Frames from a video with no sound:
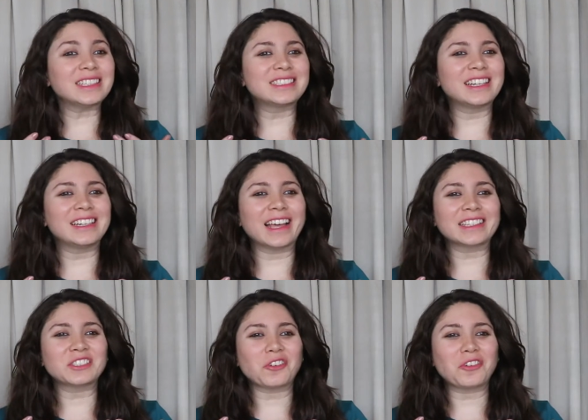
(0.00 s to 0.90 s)
is the
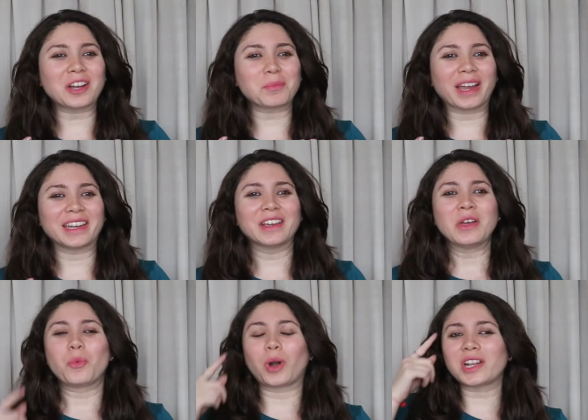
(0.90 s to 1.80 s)
index of our mind.
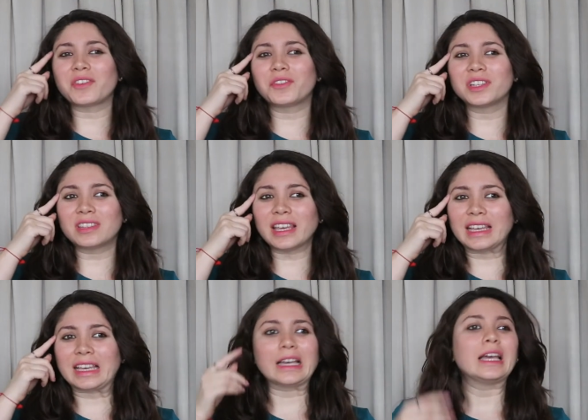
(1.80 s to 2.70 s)
Whatever we
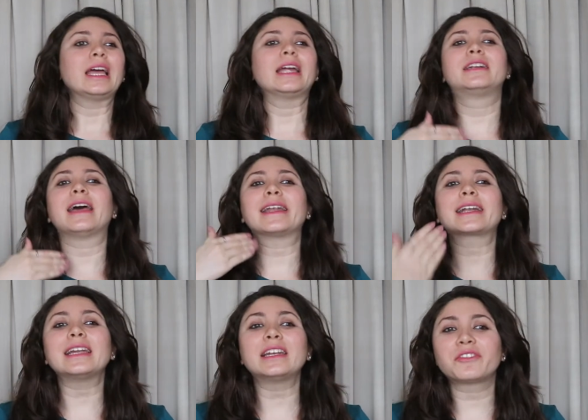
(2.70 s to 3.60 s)
think, it
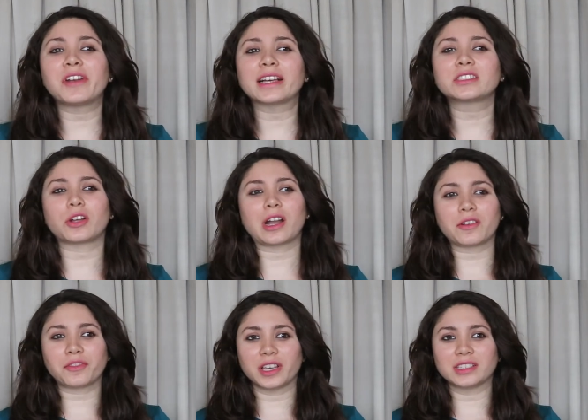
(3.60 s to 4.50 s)
directly reflects on our
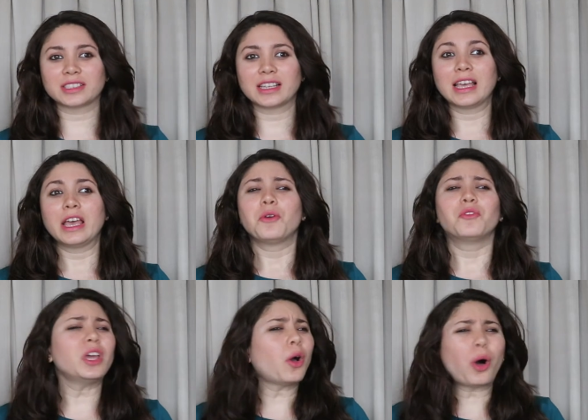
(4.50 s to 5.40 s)
face.
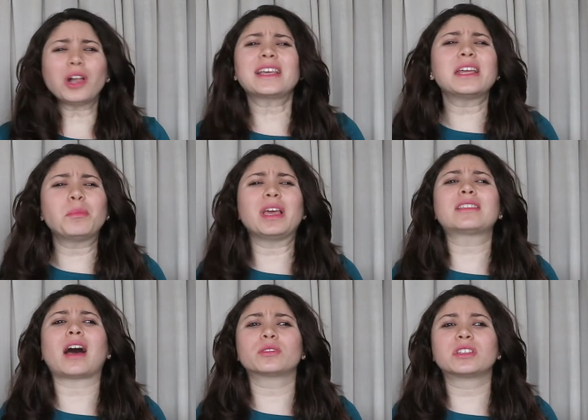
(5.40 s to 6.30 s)
We all can make
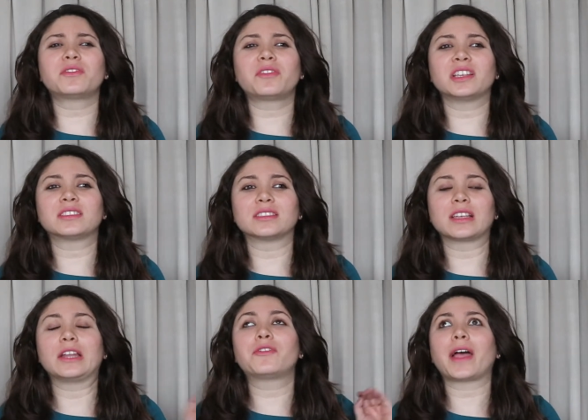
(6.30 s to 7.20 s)
1,000
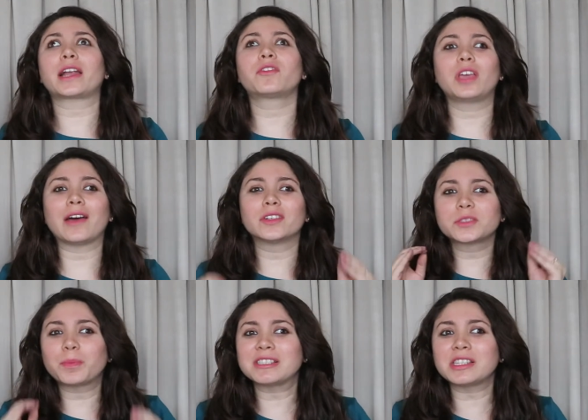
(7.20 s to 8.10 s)
faces. In fact, we have a
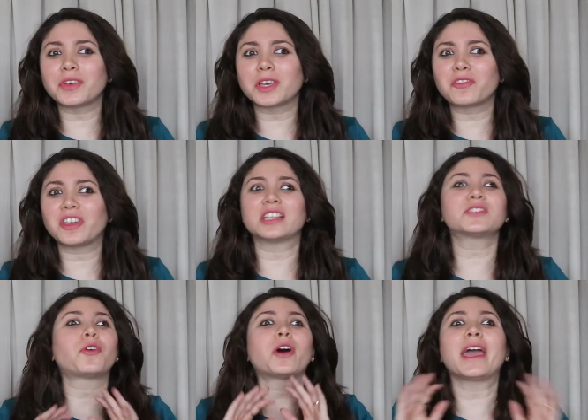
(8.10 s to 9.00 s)
specific
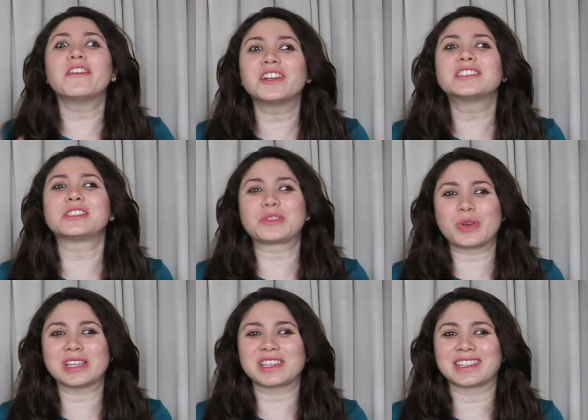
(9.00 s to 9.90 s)
face for every
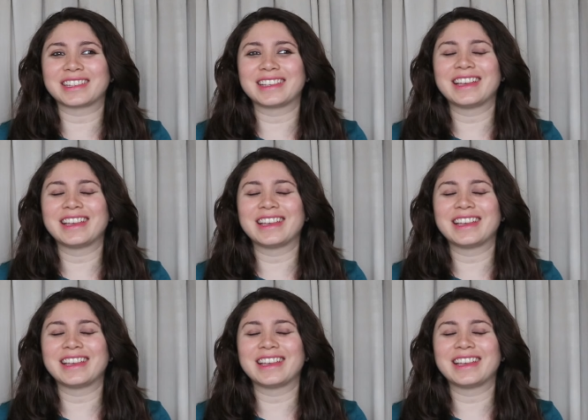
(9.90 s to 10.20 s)
situation.